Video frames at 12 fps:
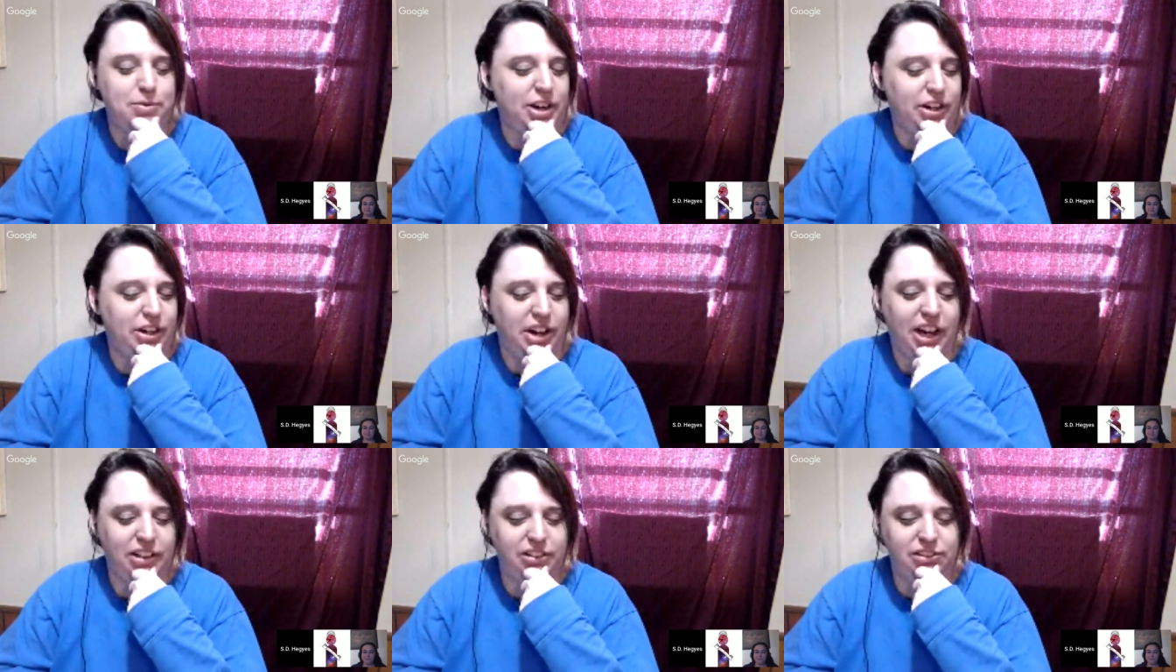there,
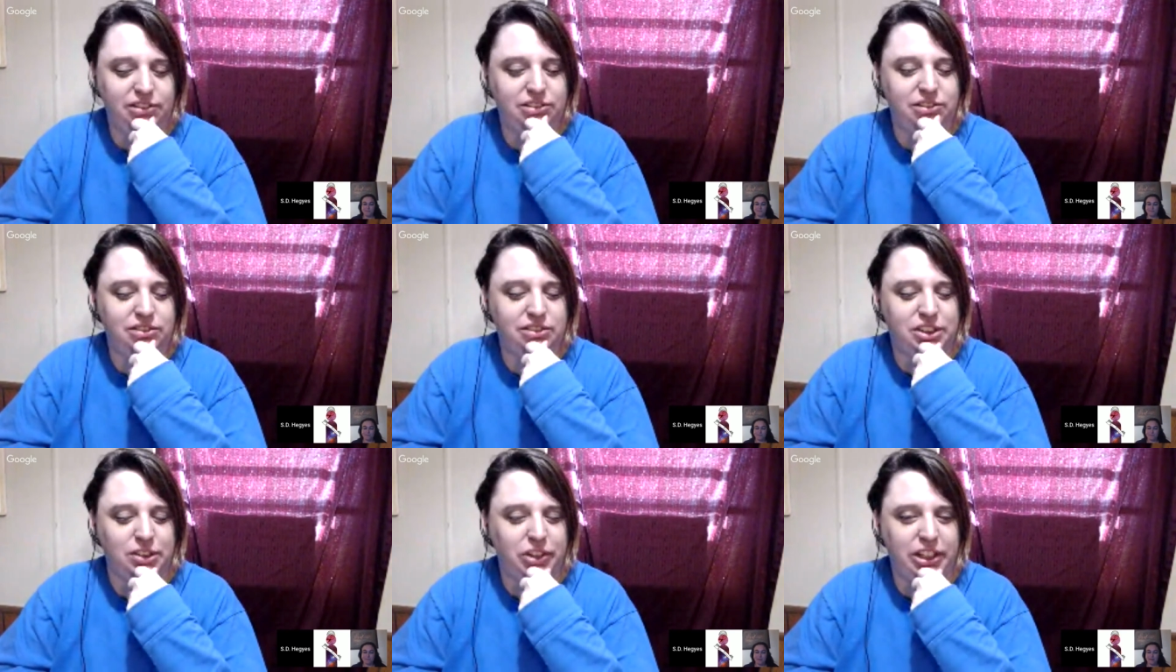9,
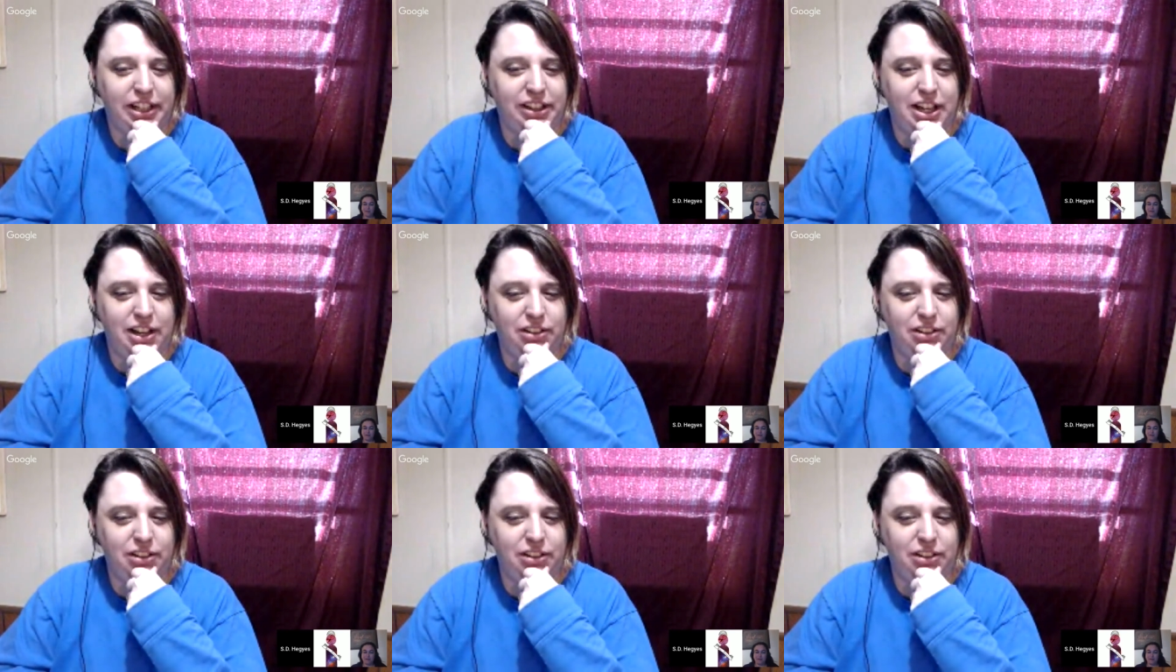something like that.